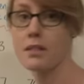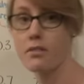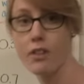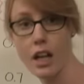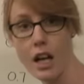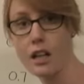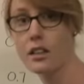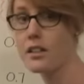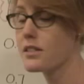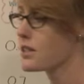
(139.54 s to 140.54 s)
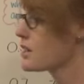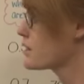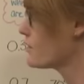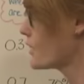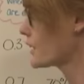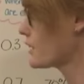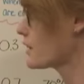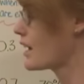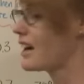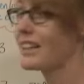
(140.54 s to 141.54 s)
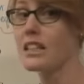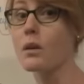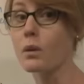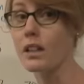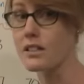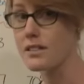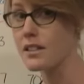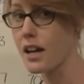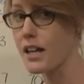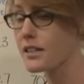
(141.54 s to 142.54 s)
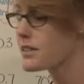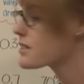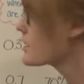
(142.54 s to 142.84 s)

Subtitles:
be different colors, the fact that they are equal in size